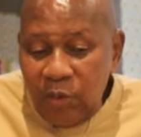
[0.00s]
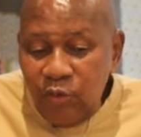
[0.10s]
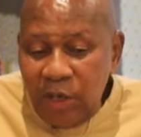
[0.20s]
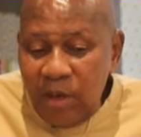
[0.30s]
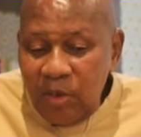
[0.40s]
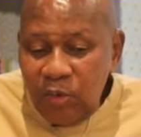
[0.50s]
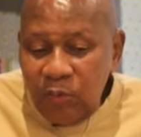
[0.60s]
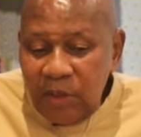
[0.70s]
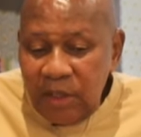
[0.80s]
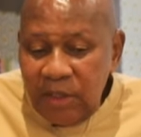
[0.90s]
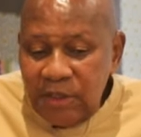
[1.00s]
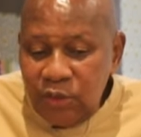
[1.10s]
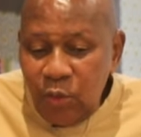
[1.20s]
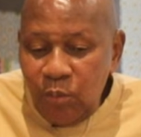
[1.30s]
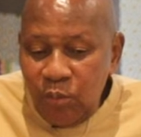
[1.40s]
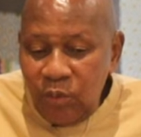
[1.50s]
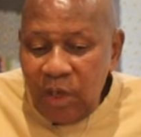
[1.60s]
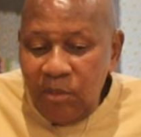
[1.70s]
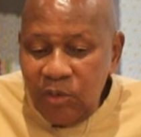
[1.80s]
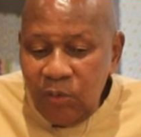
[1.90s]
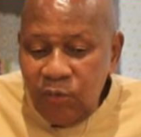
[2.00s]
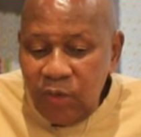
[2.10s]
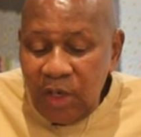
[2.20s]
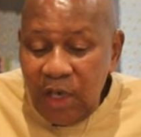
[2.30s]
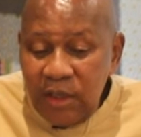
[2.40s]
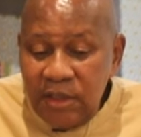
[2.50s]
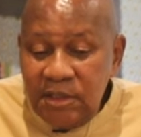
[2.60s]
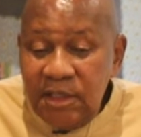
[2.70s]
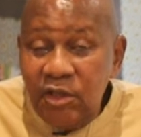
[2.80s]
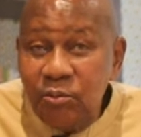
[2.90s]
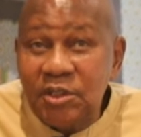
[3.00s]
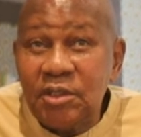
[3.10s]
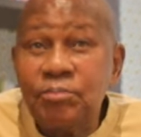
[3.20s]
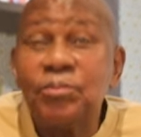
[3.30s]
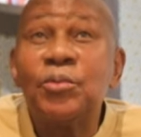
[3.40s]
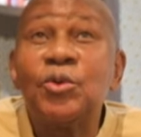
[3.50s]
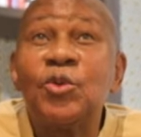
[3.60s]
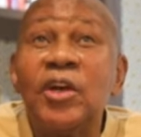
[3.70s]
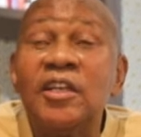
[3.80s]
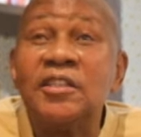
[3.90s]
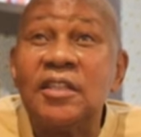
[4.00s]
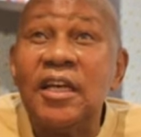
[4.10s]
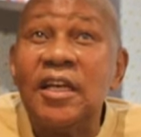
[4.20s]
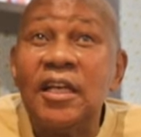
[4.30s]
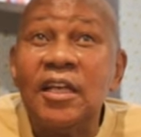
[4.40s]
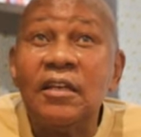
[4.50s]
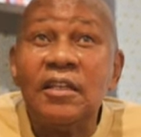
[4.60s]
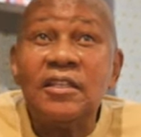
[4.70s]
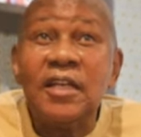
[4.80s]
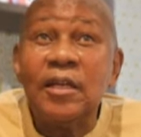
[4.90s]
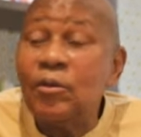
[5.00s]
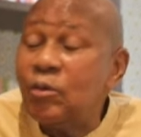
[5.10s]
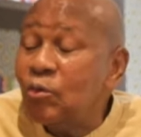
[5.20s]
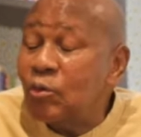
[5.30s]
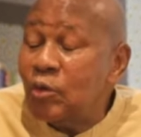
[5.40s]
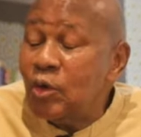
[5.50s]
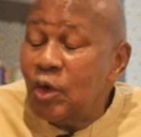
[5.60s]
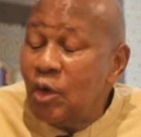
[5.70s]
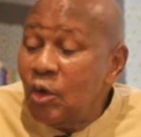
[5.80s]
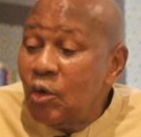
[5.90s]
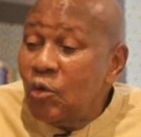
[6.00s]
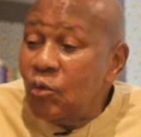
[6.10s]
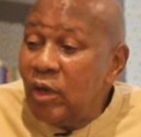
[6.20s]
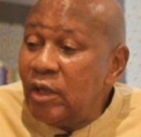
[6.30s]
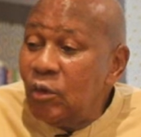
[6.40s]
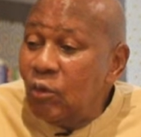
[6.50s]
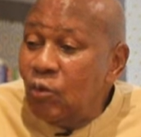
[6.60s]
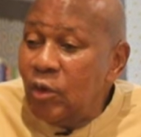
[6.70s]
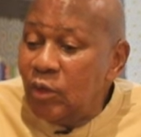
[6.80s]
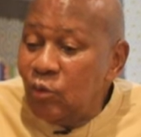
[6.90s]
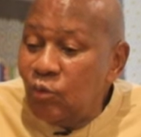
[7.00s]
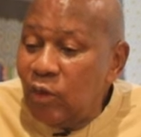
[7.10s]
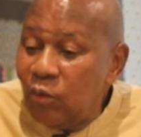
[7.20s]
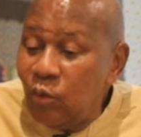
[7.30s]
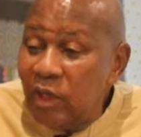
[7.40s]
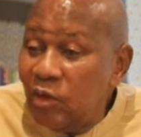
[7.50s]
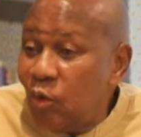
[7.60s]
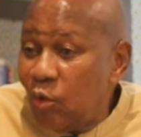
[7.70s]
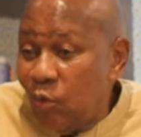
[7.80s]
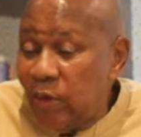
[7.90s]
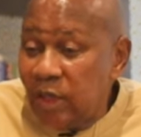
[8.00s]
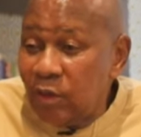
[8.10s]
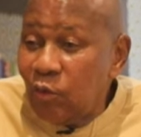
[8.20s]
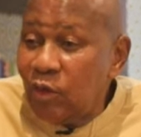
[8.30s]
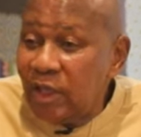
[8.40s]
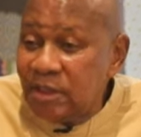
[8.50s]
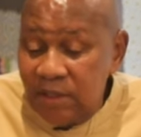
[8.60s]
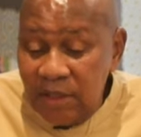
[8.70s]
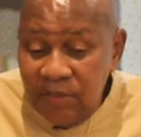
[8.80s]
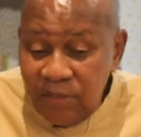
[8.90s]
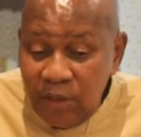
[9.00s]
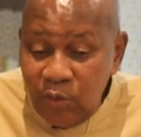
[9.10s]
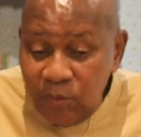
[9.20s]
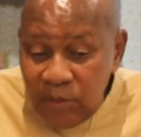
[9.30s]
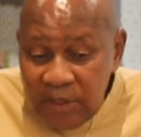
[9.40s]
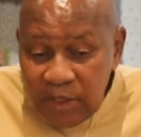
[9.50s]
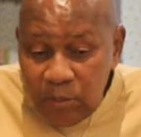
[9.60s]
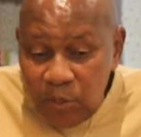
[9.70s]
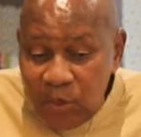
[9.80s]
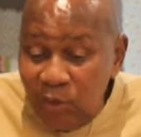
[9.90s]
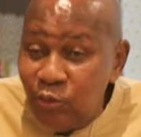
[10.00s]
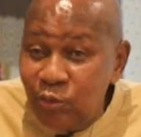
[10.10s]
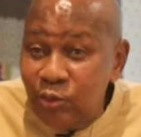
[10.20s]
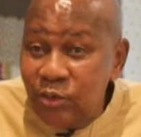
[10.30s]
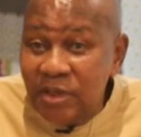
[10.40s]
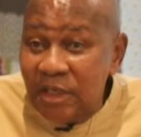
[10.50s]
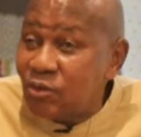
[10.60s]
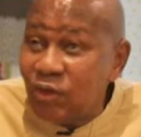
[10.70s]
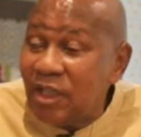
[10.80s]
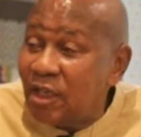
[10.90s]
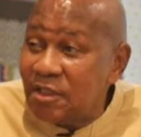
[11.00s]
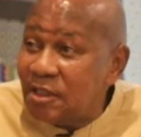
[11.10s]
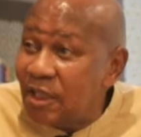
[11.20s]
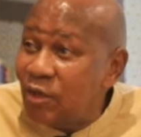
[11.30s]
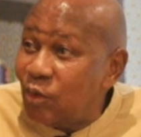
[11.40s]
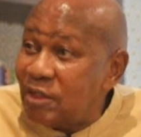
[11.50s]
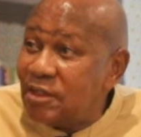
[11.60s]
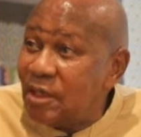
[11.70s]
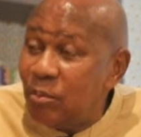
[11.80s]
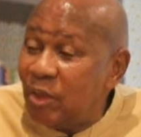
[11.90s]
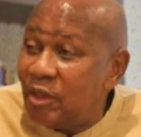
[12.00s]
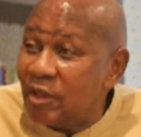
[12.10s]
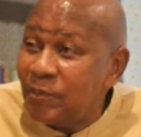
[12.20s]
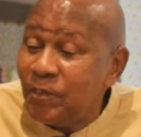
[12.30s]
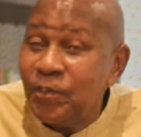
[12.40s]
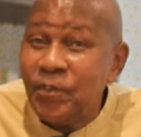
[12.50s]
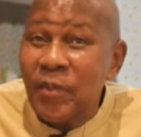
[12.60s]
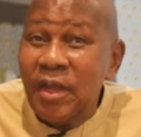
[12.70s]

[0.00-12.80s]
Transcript: when you come out of the, they stop you, you come out of your car, they say you must put your hands there and say where you, who are you and where you are going and all that stuff. In front of a little boy who does not understand what mm. is happening. Mm.